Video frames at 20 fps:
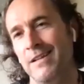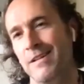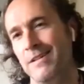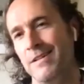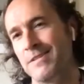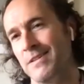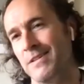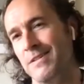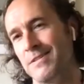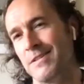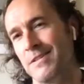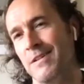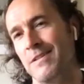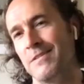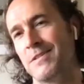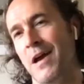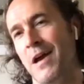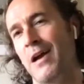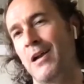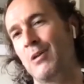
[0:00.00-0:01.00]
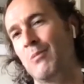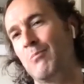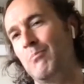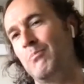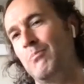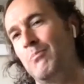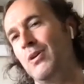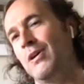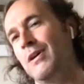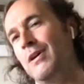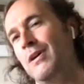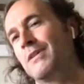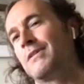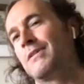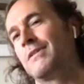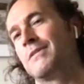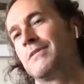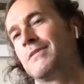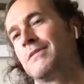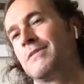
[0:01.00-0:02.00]
and it's an entire
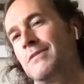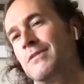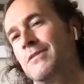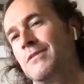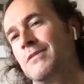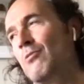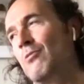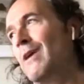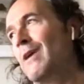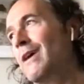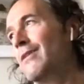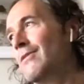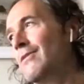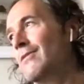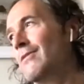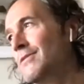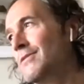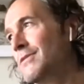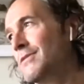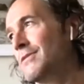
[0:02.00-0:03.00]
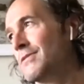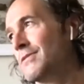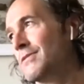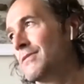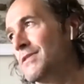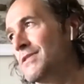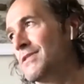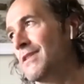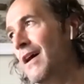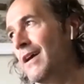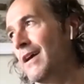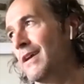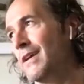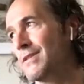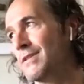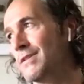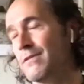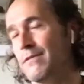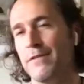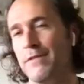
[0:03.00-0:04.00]
book around the
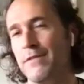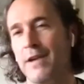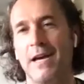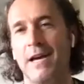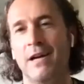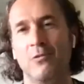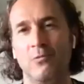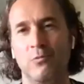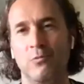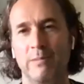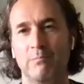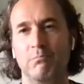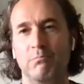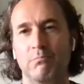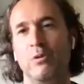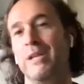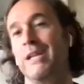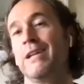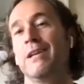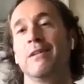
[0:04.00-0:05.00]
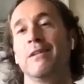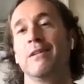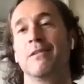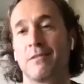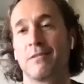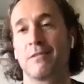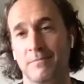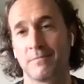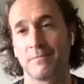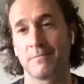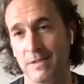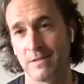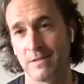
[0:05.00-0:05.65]
science of how we breathe,